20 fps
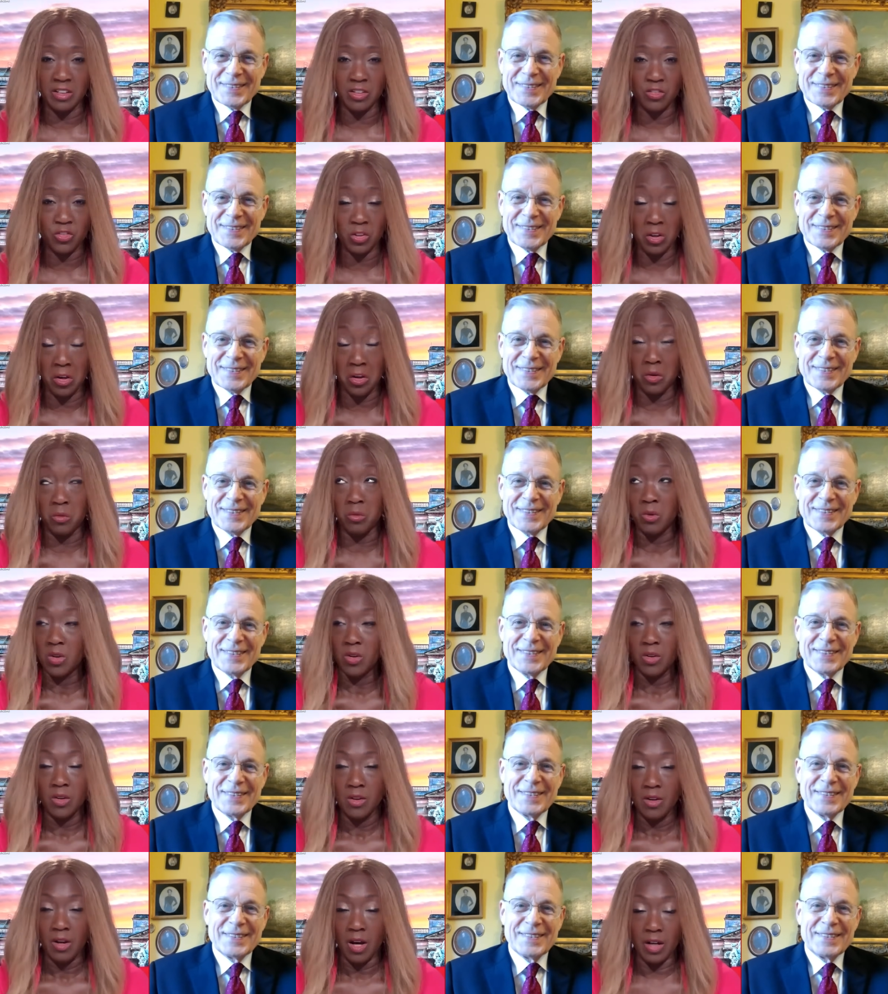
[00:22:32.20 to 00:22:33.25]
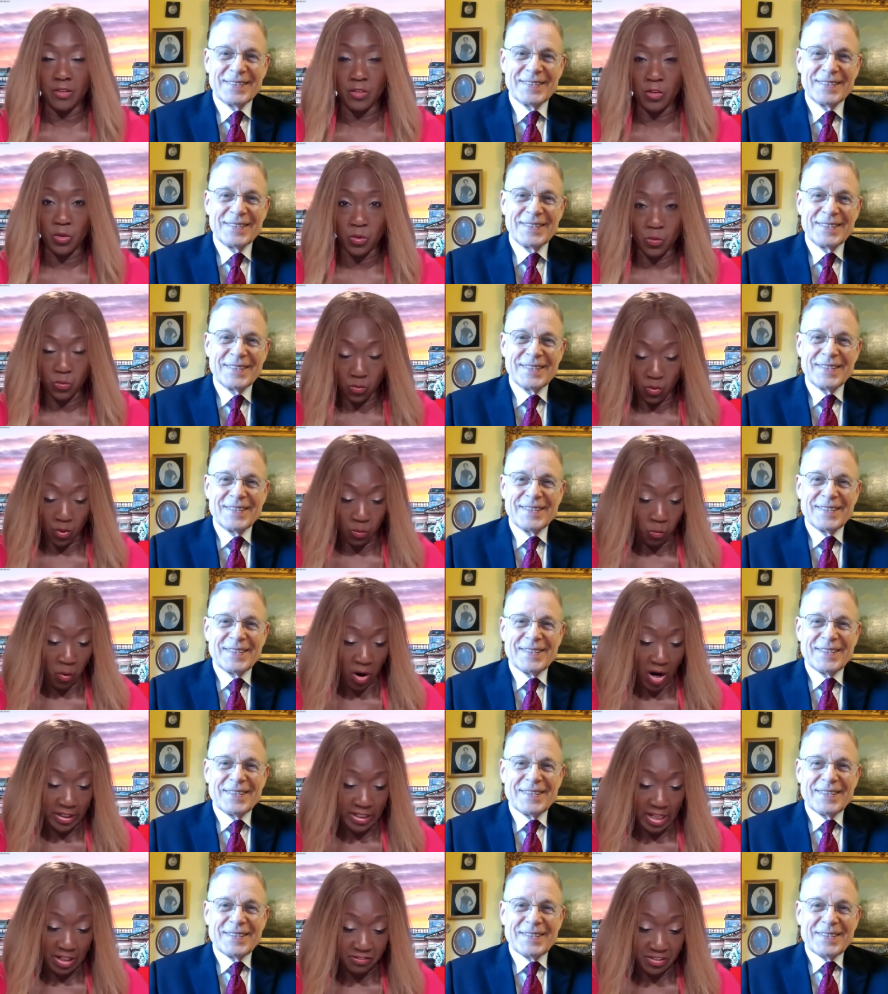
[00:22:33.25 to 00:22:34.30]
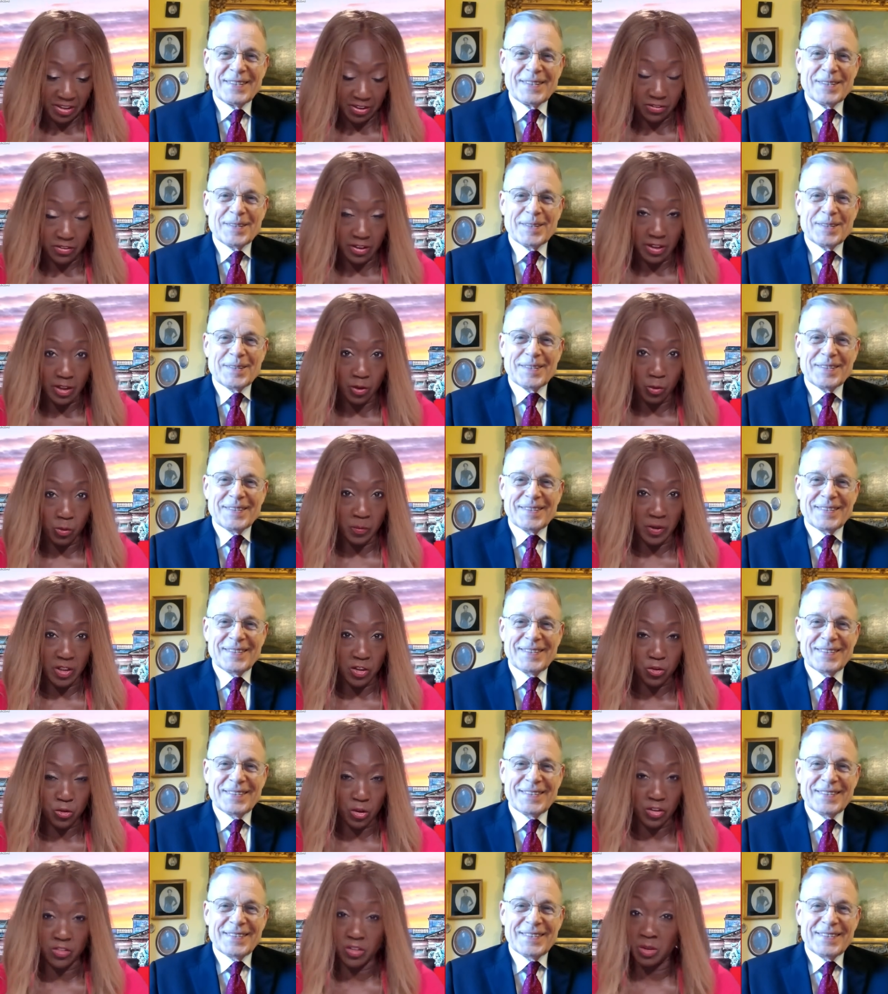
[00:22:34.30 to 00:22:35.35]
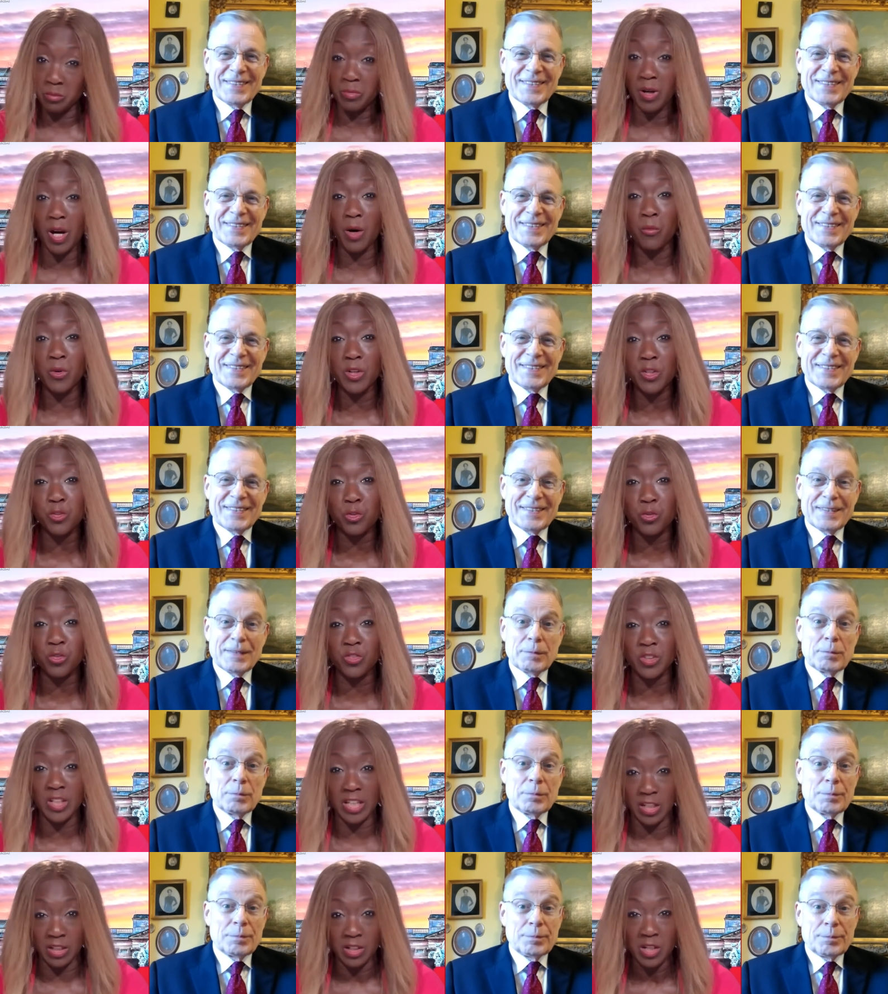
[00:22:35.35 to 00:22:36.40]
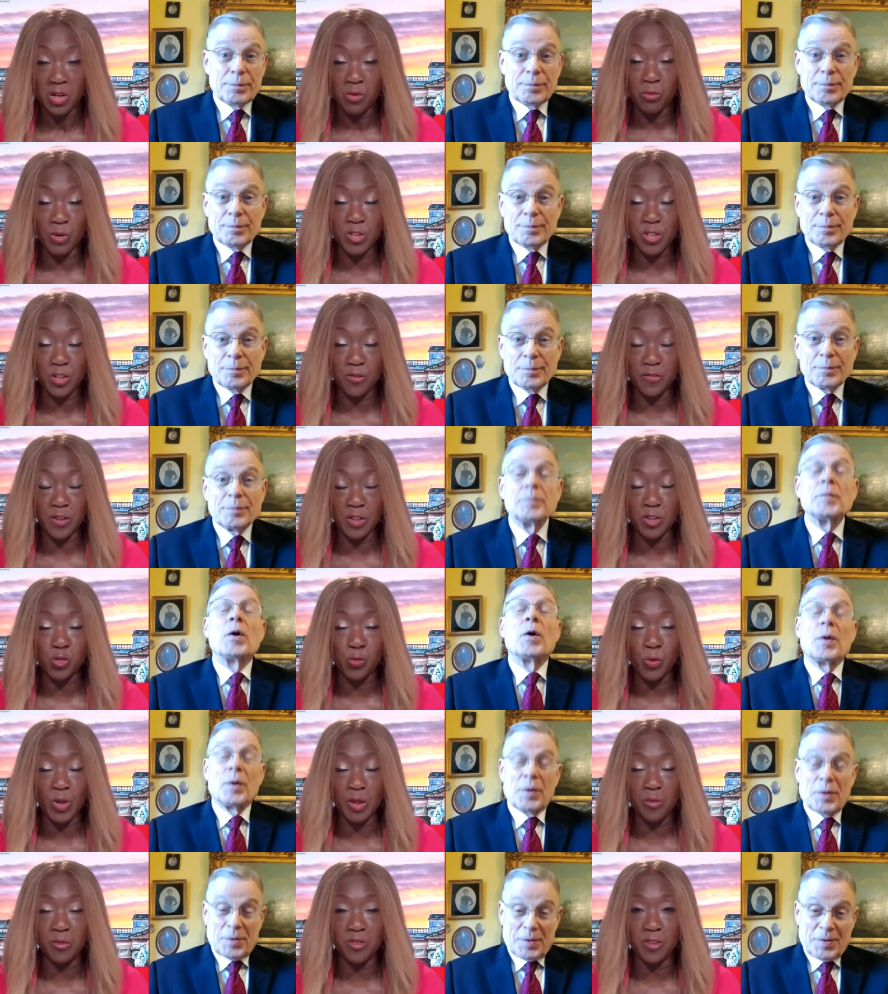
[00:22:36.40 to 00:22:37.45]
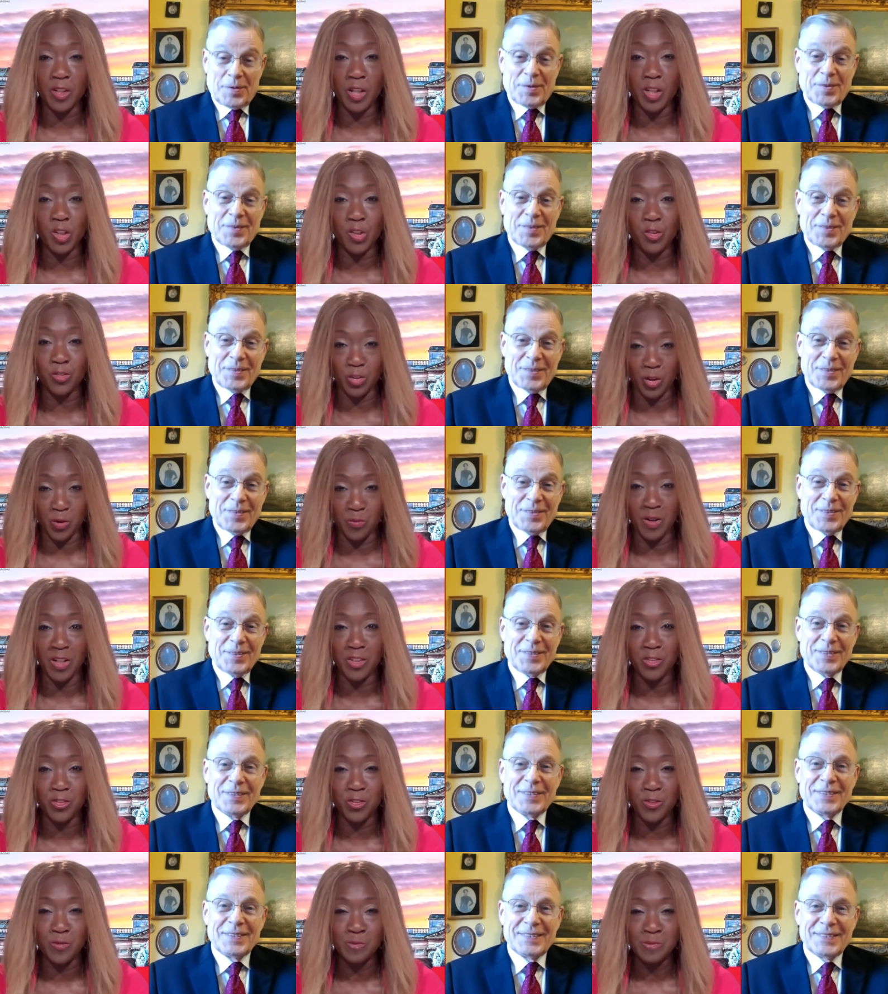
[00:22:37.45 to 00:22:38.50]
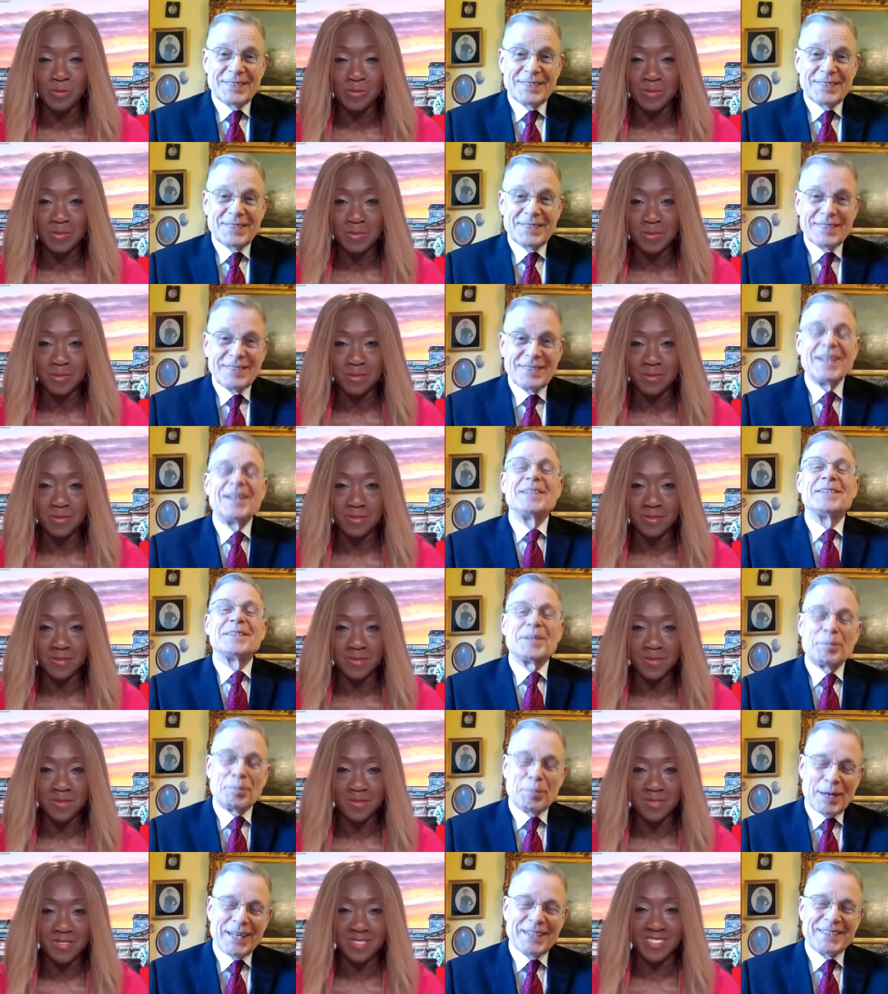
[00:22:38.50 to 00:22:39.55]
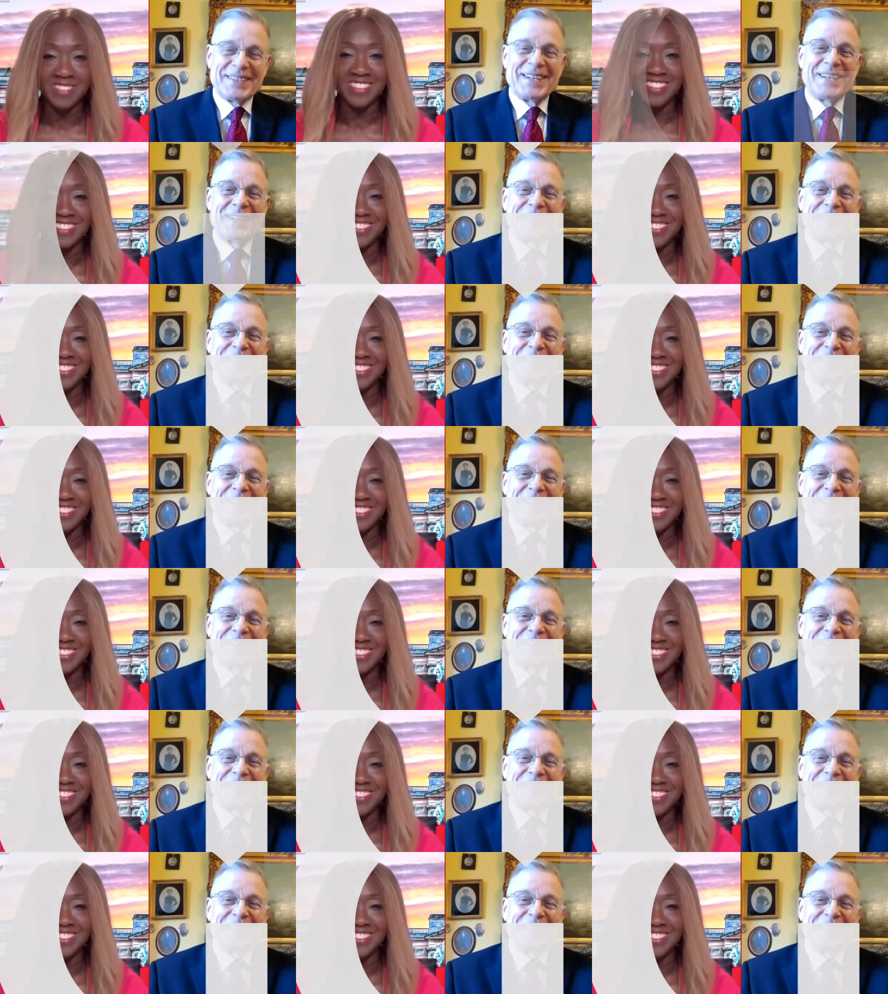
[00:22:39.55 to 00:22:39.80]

Speaker 1: So I don't know what, why Netflix think it will be interesting, but we shall see. Richard Fitzwilliams, thank you so much.
Speaker 2: It's a pleasure.